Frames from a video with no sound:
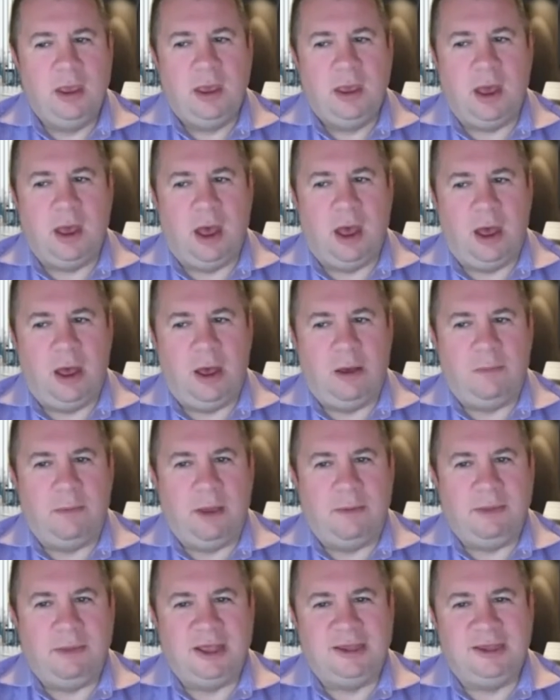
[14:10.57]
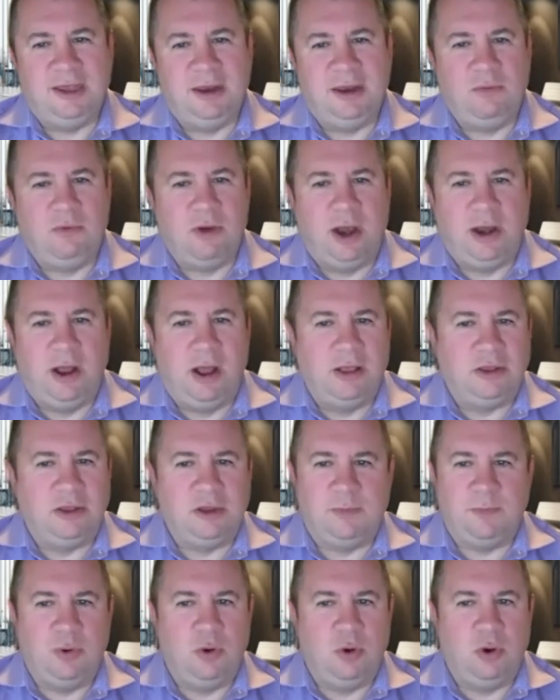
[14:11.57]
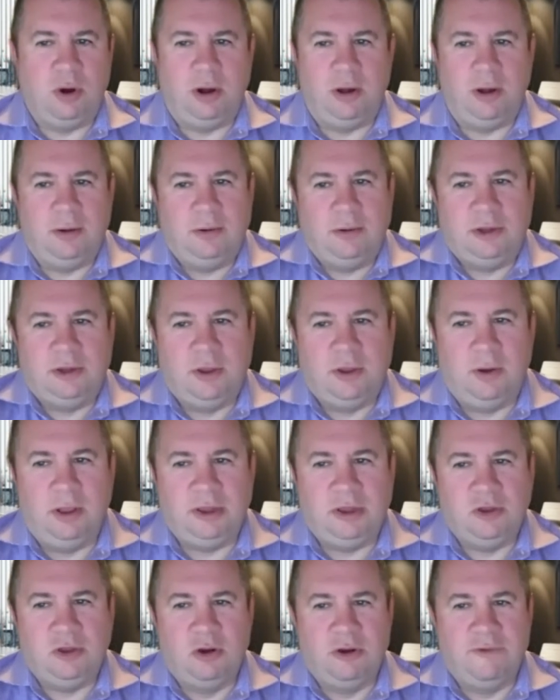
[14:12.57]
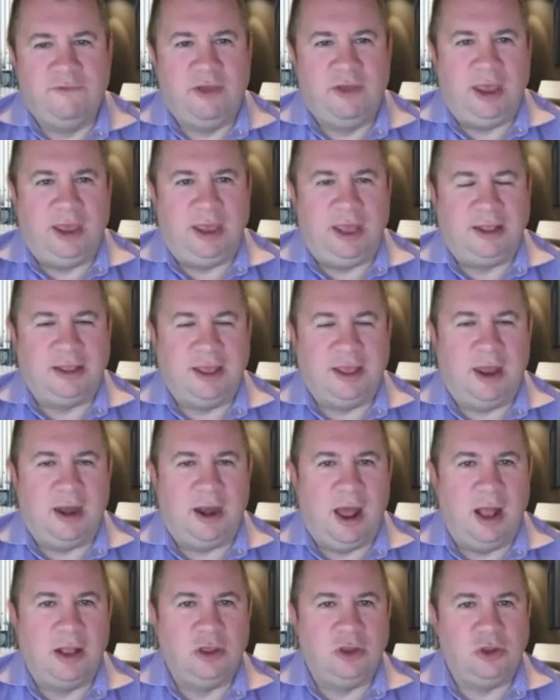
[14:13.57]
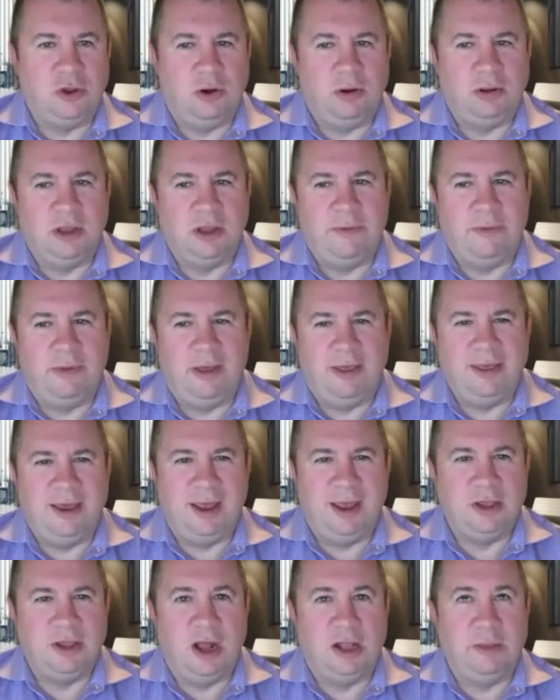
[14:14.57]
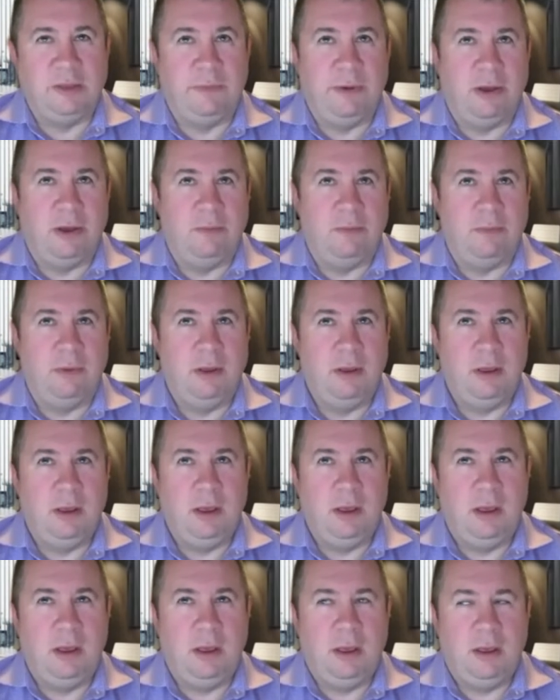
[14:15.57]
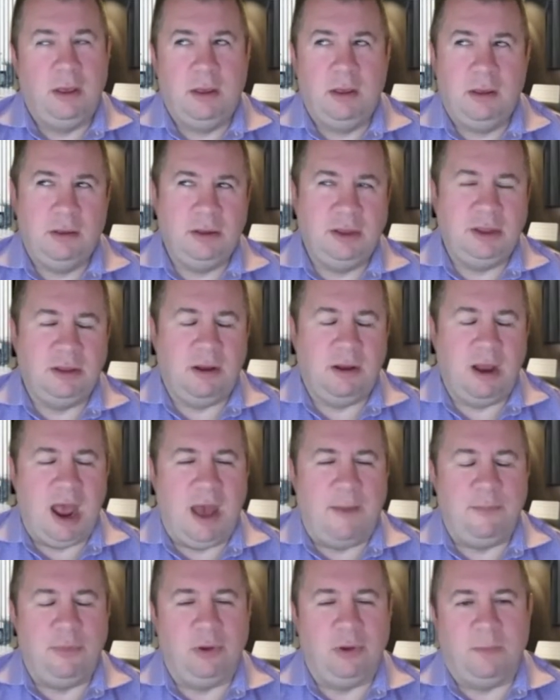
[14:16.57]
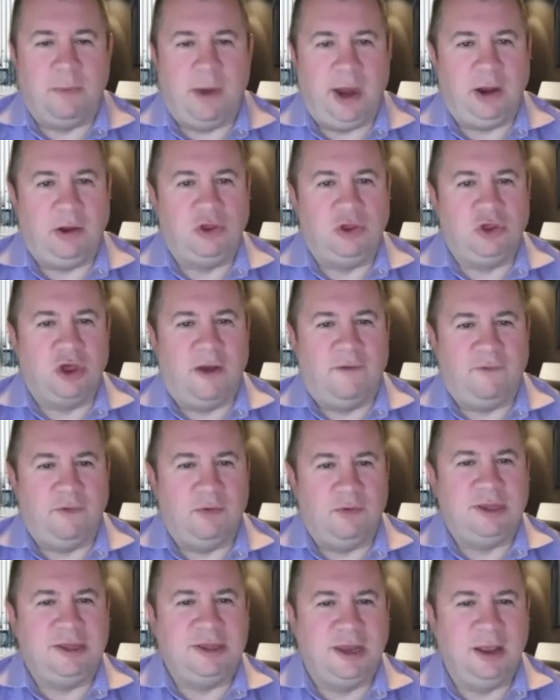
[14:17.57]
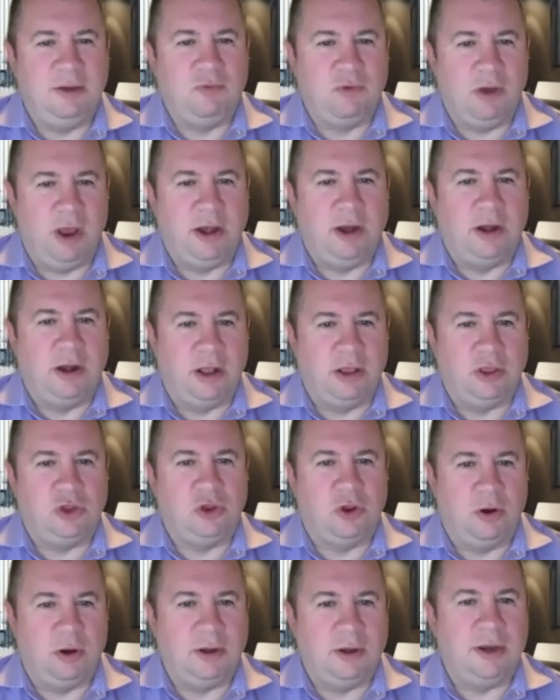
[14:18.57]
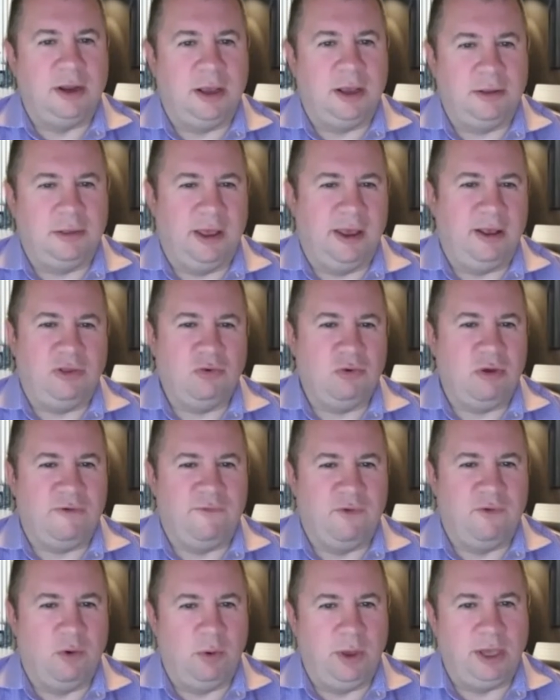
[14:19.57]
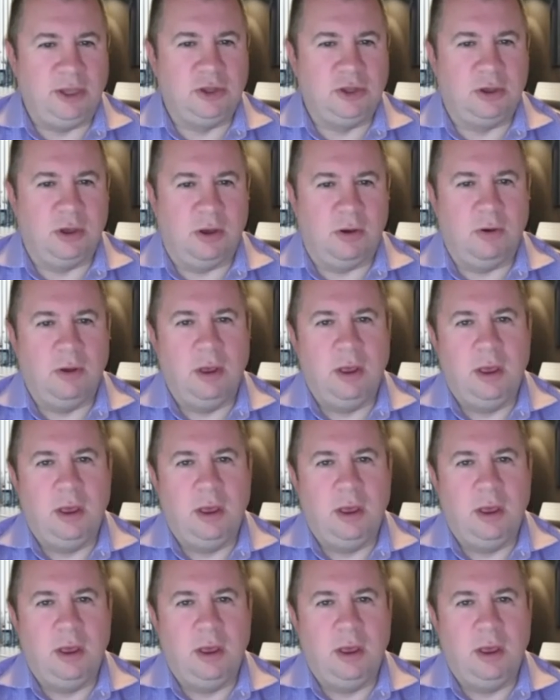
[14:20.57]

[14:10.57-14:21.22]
I mean, it's sitting right on support. So it's sort of like at that uncertain level. I think I talked about it was either Apple or Microsoft. It was sitting right on uncertainty like 3 or 4 weeks ago.